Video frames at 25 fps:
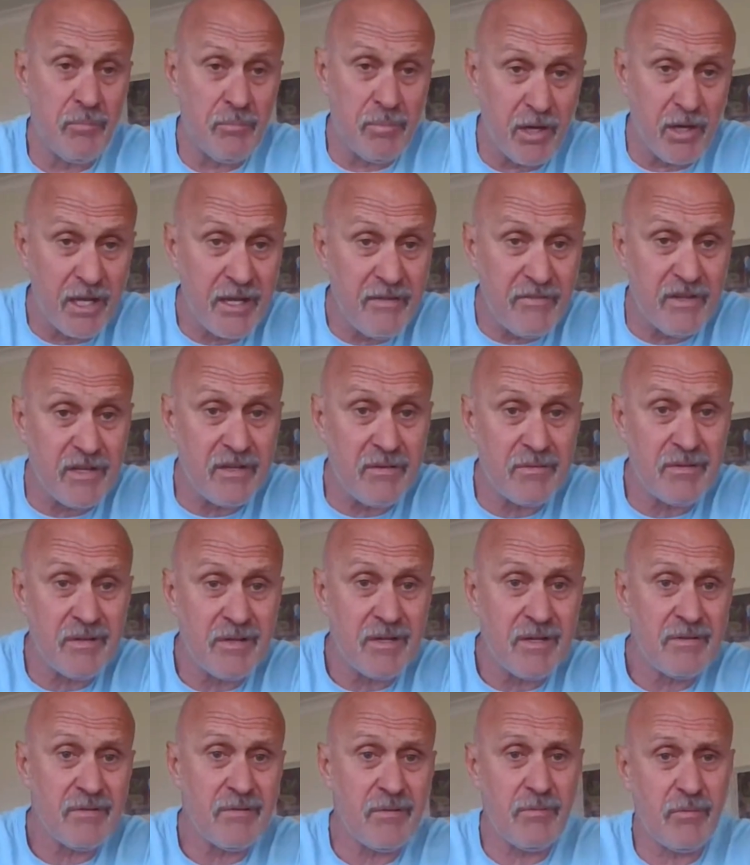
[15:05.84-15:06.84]
believe it.
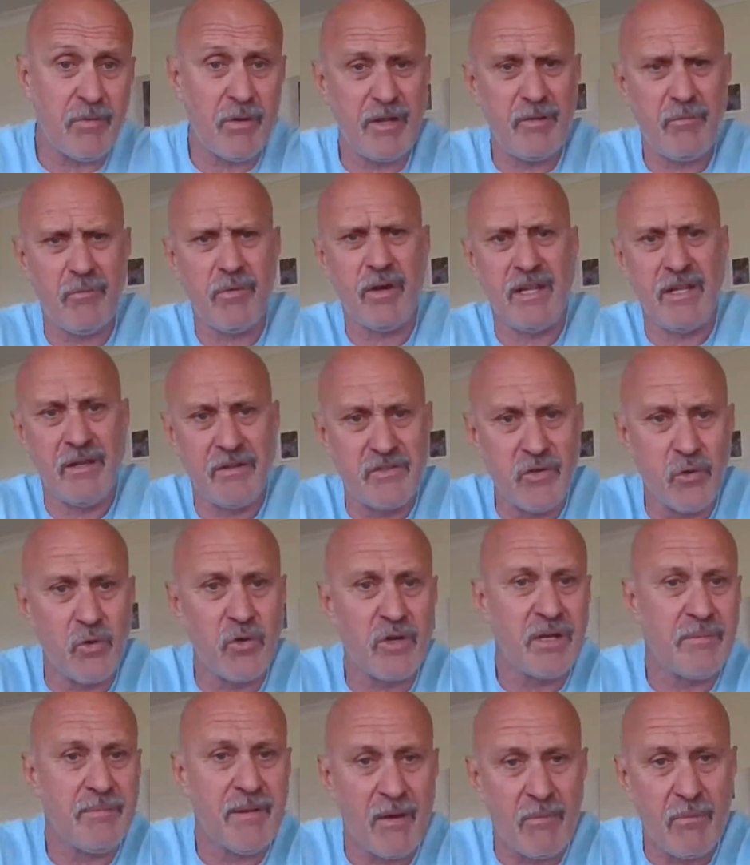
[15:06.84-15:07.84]
What are you
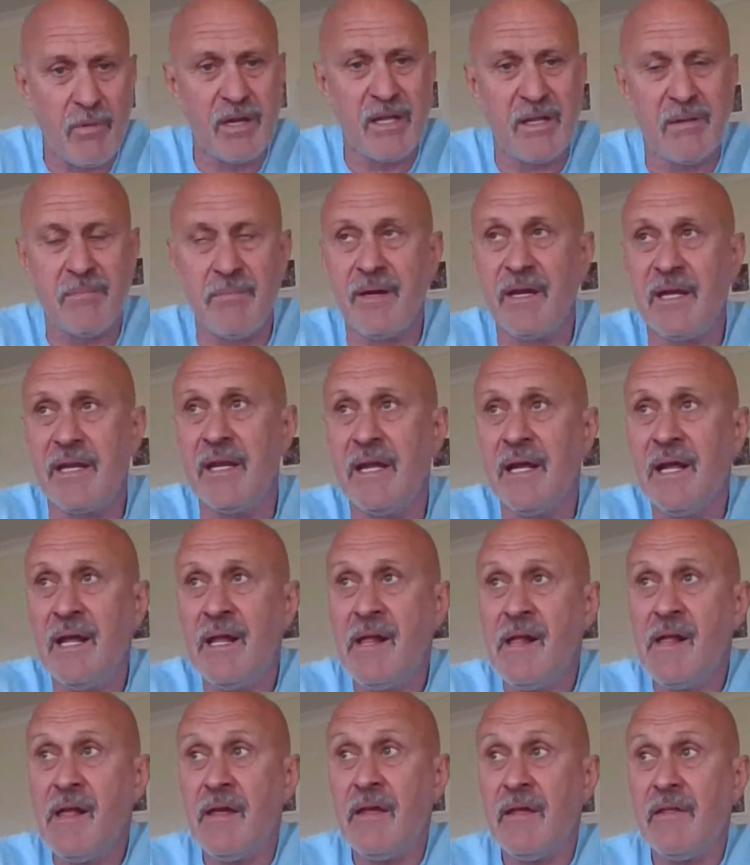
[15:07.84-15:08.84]
talking about? What do you mean?
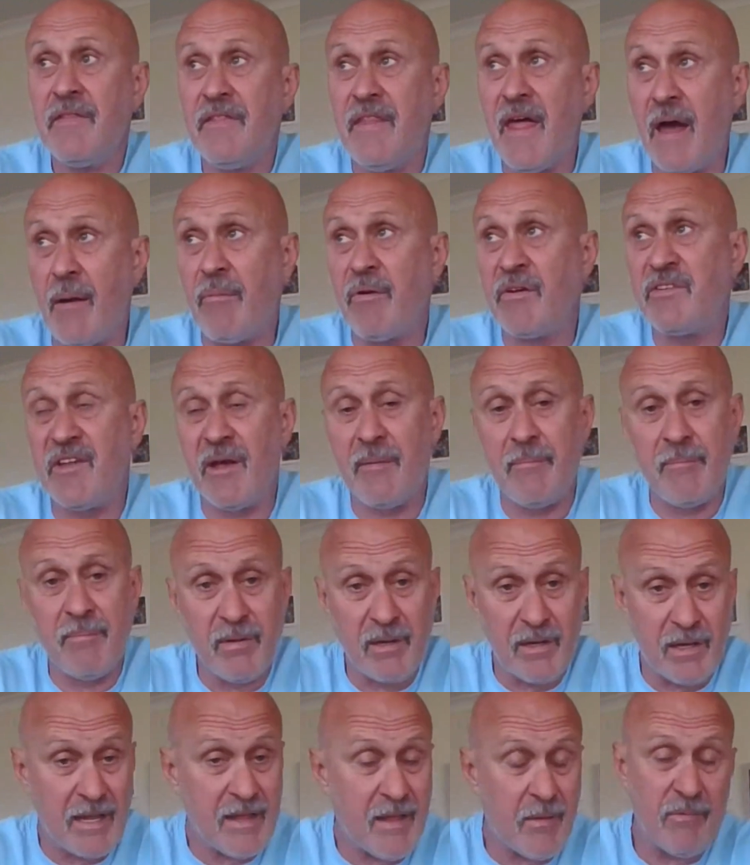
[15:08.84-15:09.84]
that was
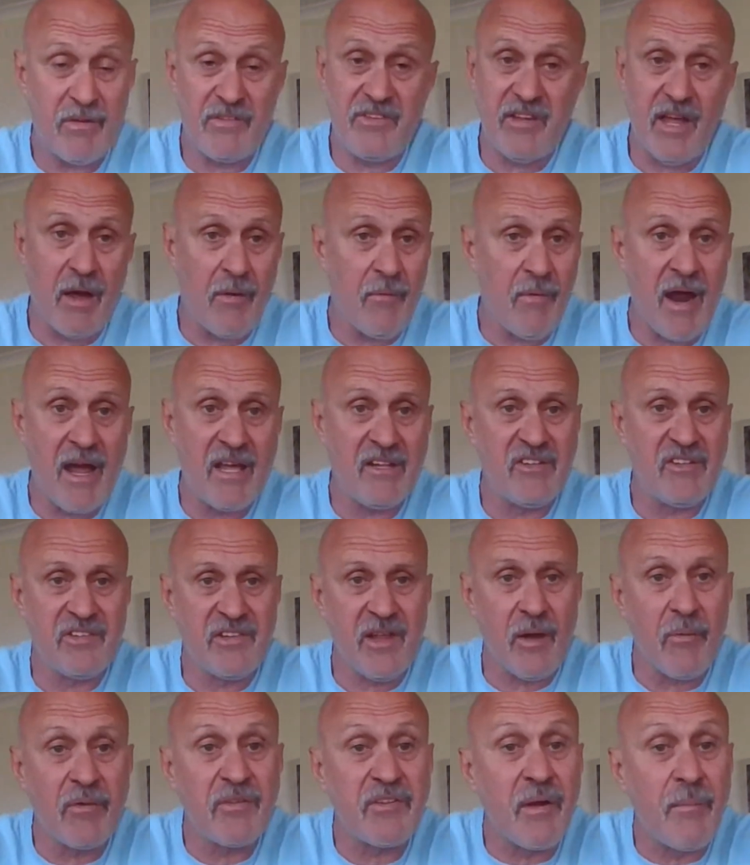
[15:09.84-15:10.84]
that was outrageous.
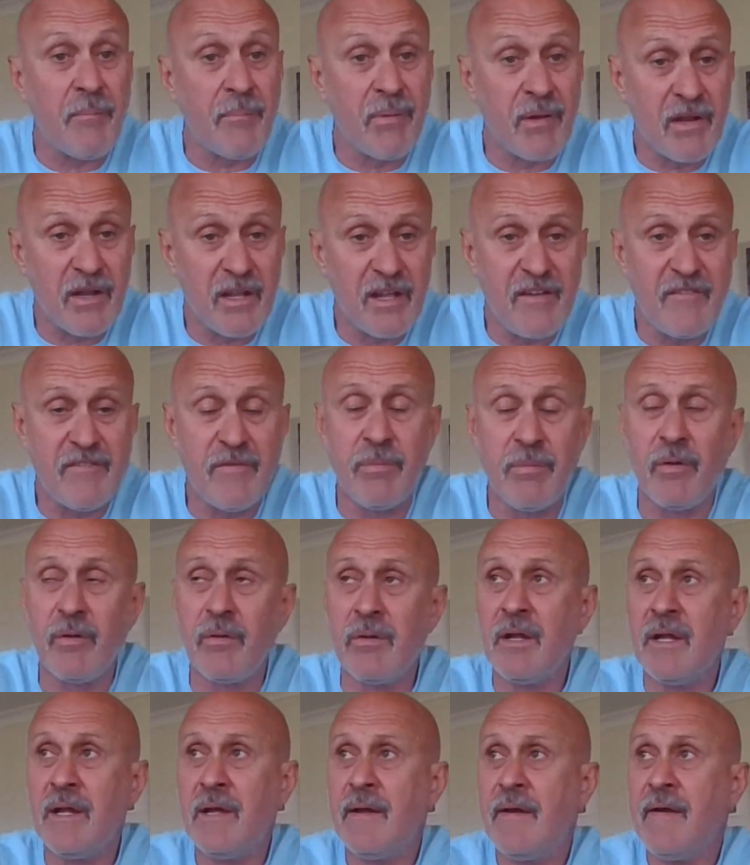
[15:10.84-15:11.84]
That was
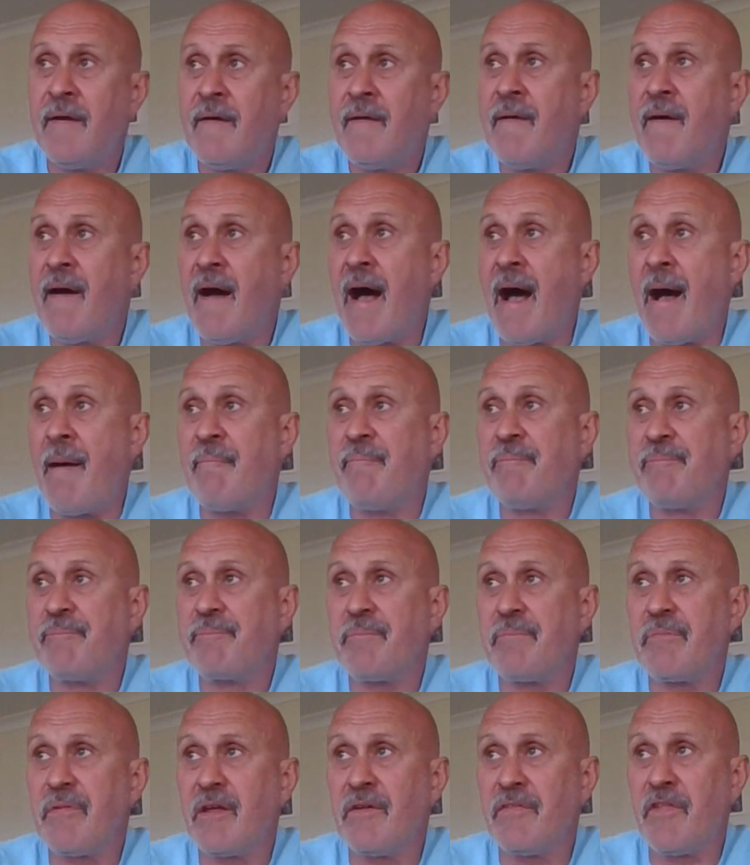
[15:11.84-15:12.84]
unbelievable.
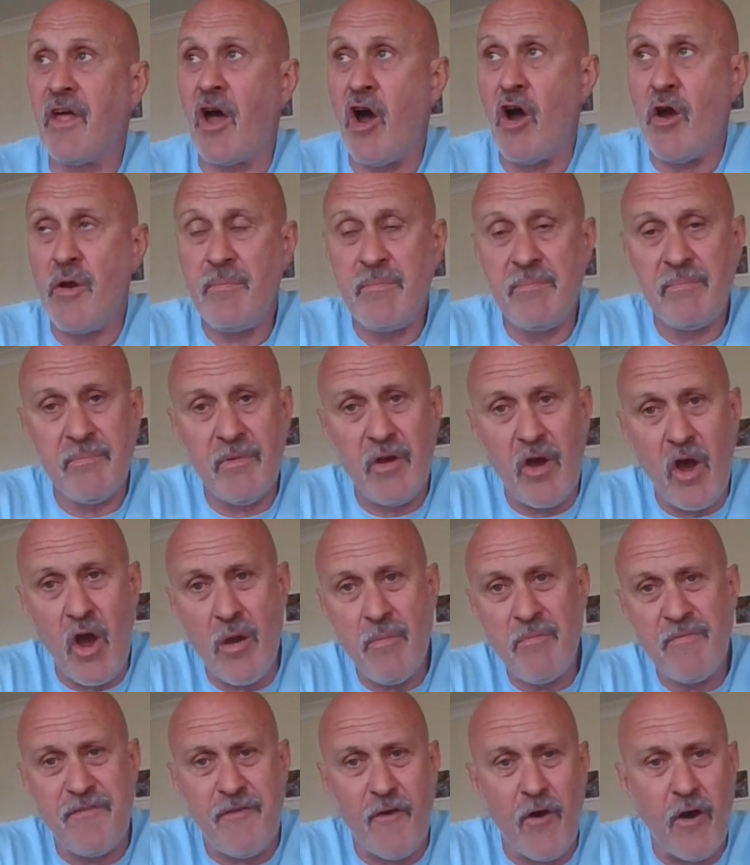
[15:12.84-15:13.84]
The home
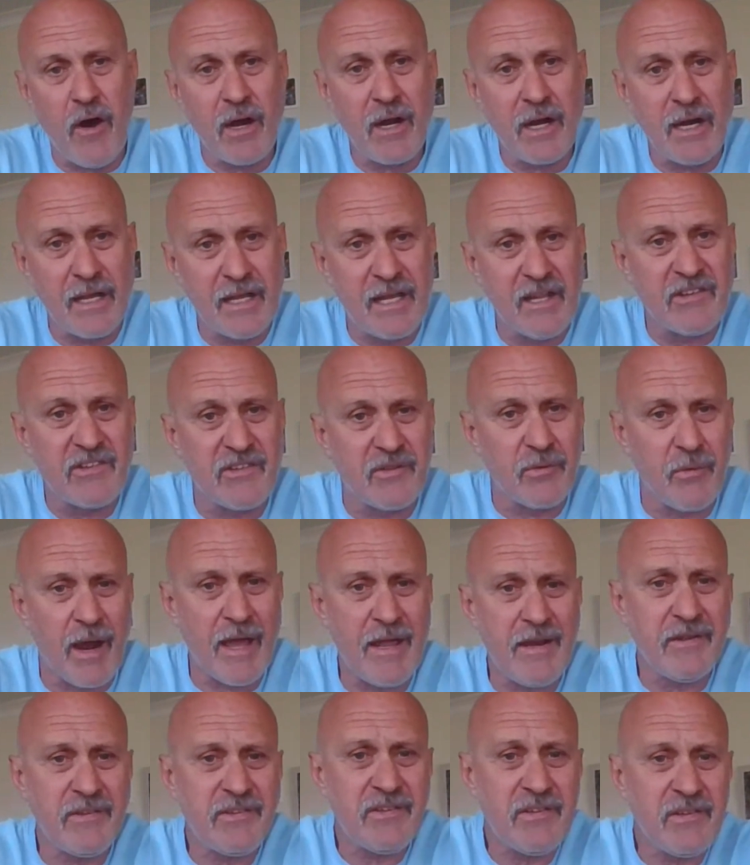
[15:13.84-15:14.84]
final against the
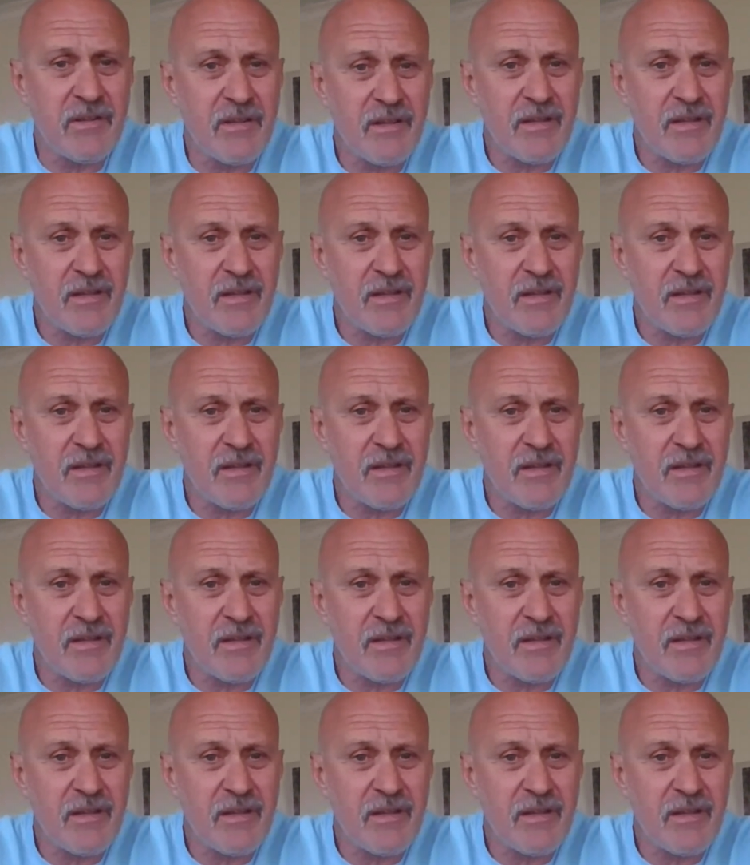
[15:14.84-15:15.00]
Raiders,